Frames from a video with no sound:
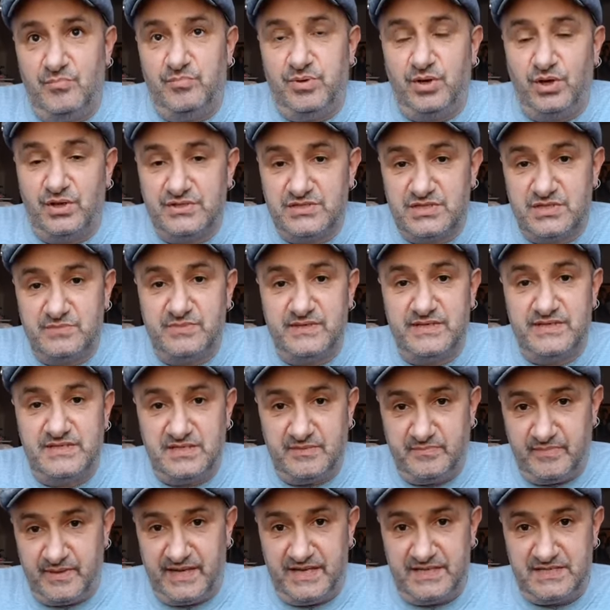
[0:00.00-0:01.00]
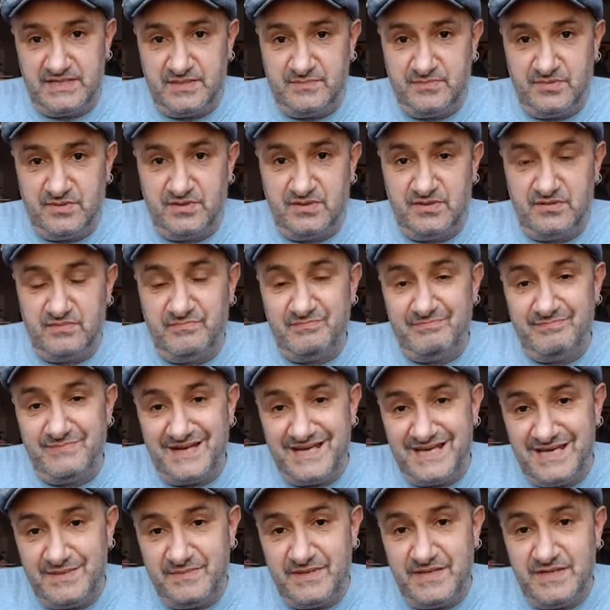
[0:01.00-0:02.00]
possibly debatable,
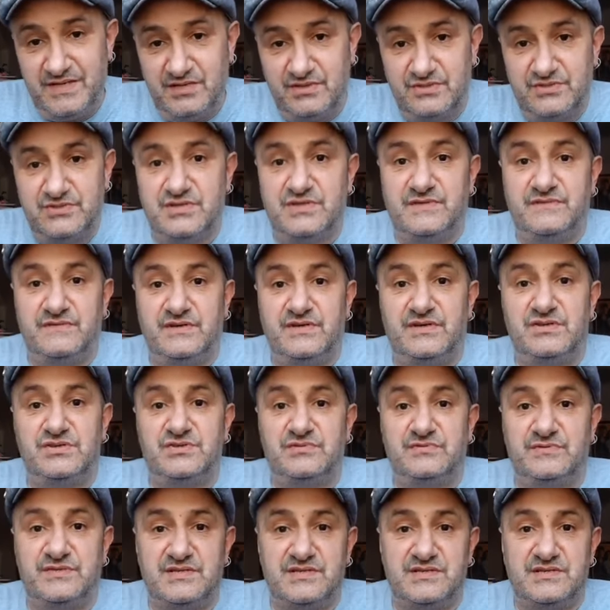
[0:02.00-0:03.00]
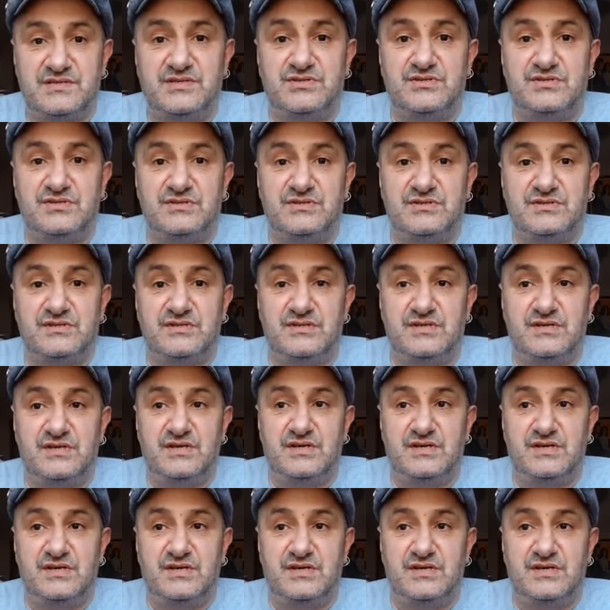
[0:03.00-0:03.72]
maybe controversial decision